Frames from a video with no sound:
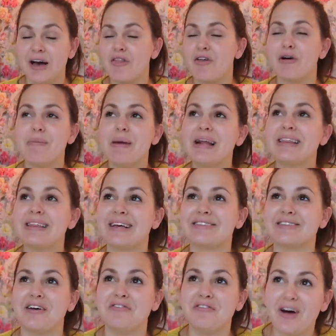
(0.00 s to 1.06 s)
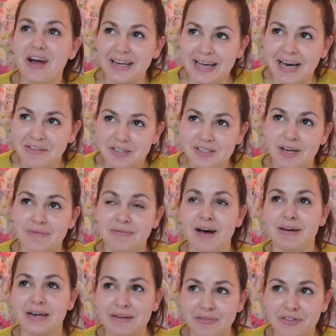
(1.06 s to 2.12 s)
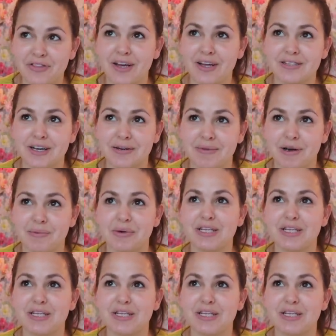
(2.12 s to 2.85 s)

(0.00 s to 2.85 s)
There are many things that I'm finding out this time around, even third time around,